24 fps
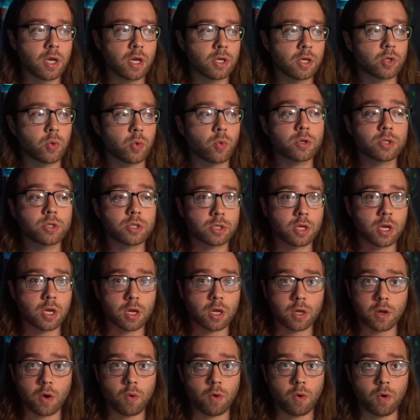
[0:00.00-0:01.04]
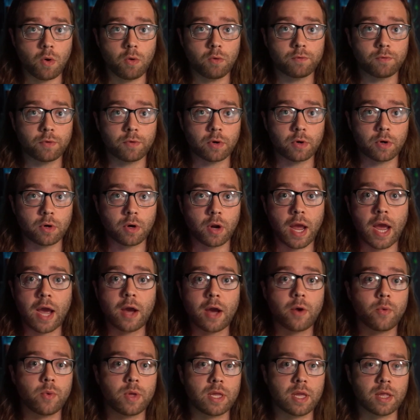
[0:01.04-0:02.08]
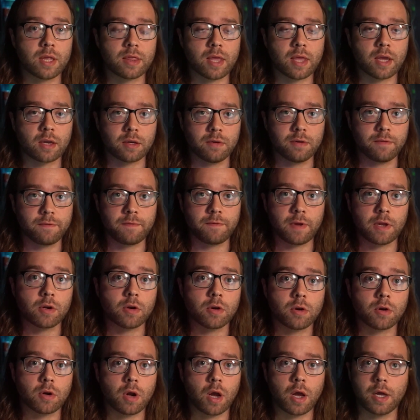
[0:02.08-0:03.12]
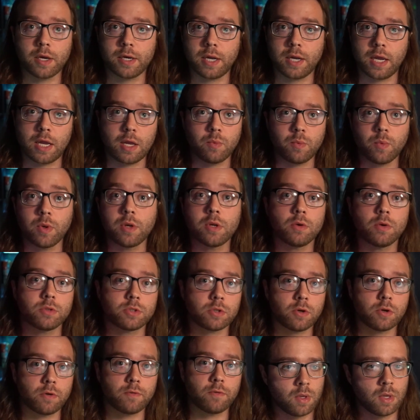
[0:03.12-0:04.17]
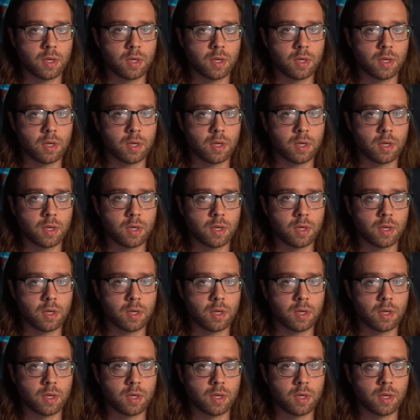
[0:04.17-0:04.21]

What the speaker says: So we're just going to go over how we get that configured on a Windows server.